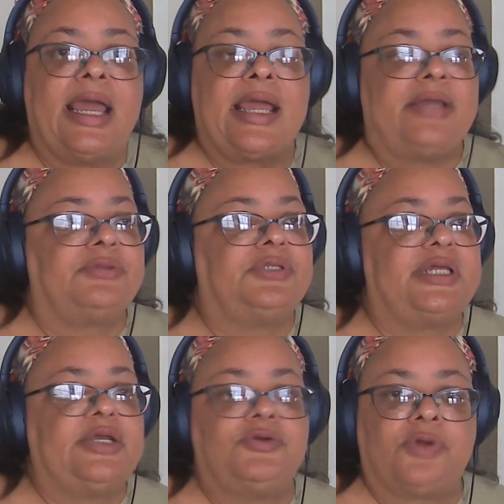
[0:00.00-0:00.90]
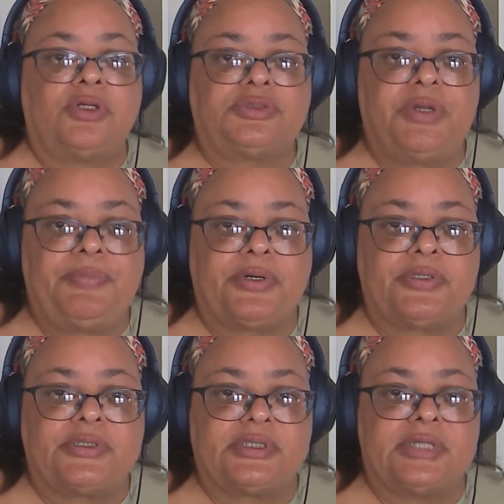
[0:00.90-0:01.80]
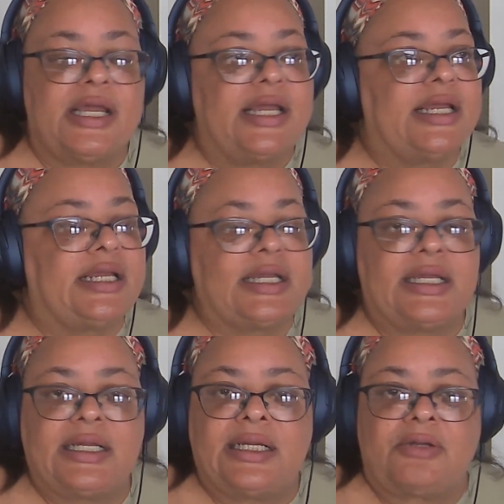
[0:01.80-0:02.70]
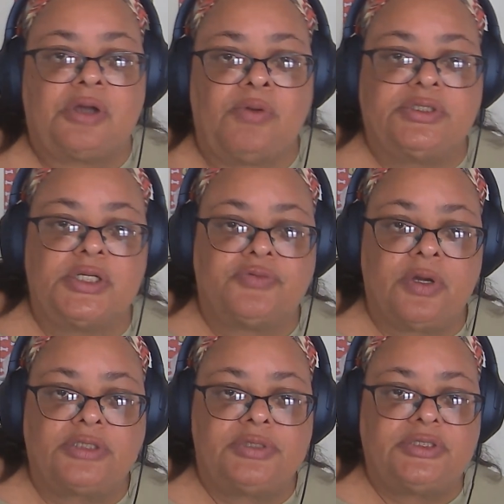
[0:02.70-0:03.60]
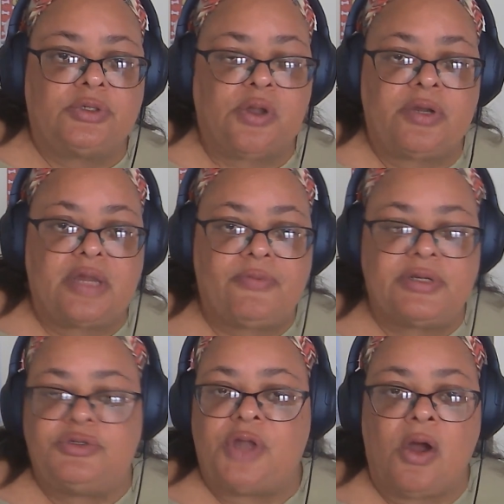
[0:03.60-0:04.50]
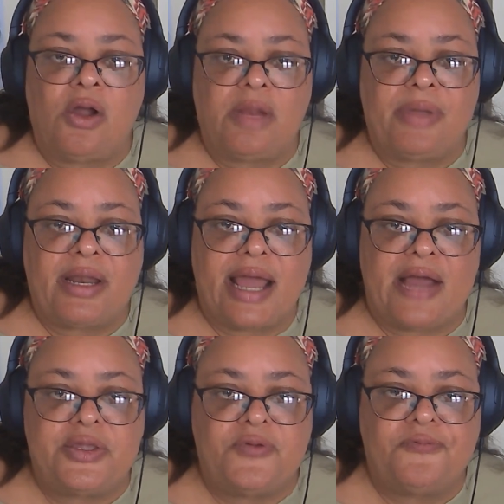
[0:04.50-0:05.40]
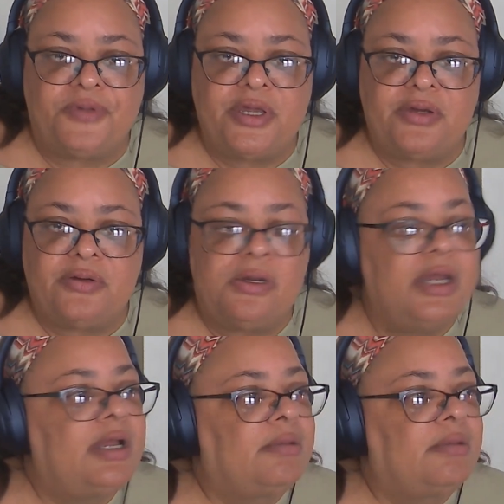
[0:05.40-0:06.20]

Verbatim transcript: and the grocery person going to the grocery store don't give a darn about how you feel.